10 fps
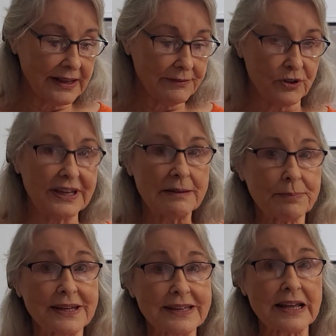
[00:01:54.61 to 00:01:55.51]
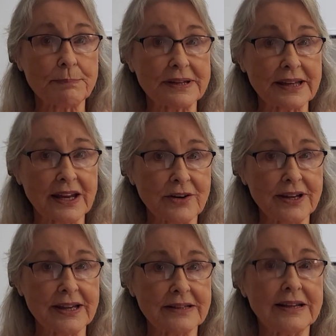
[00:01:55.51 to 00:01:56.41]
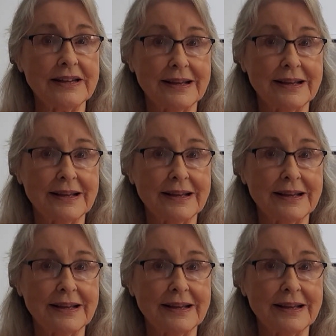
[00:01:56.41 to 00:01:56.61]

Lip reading: If you can't pick it up and carry it,